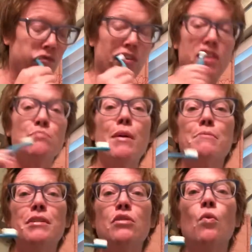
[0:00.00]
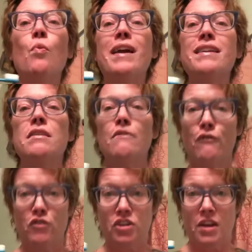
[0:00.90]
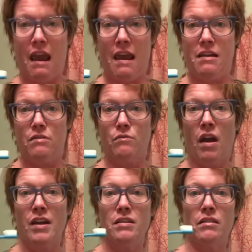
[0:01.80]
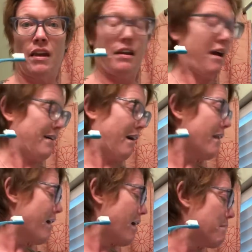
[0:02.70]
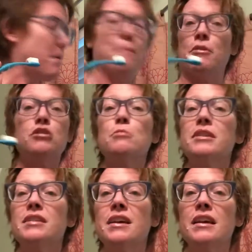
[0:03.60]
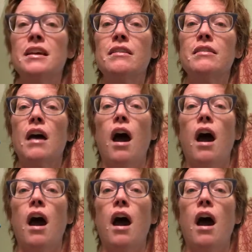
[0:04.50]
This might be the win for today, right? Like, I got up, I brushed my teeth.